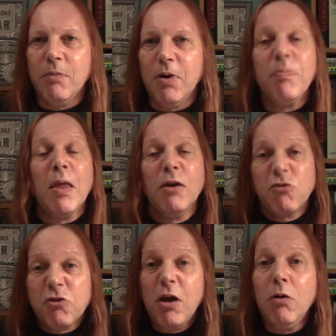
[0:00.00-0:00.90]
But
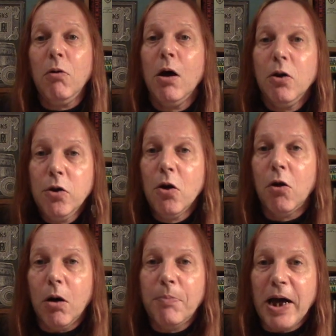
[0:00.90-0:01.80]
still,
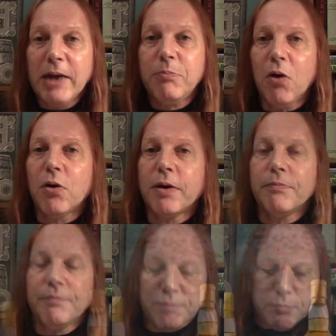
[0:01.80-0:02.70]
not a bad bottling.
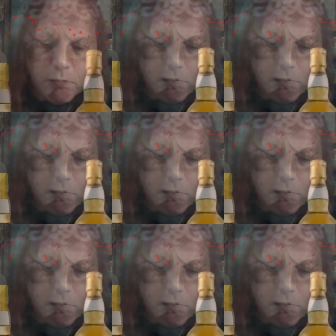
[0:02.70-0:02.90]
Don't